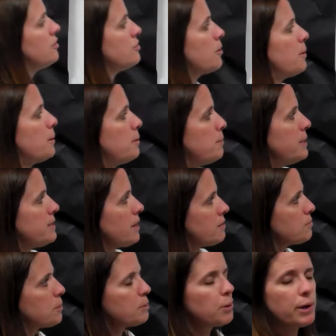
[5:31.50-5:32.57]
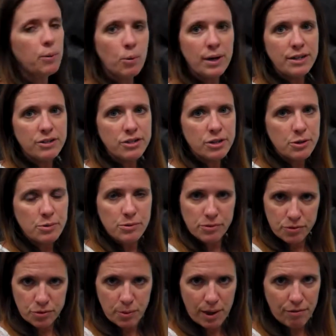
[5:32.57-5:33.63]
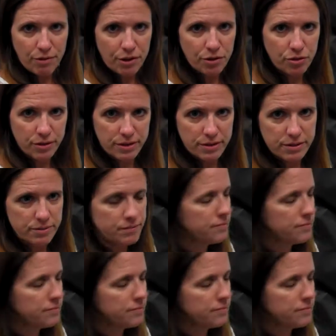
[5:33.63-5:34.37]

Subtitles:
so it would be decimal point 12, 12 hundredths.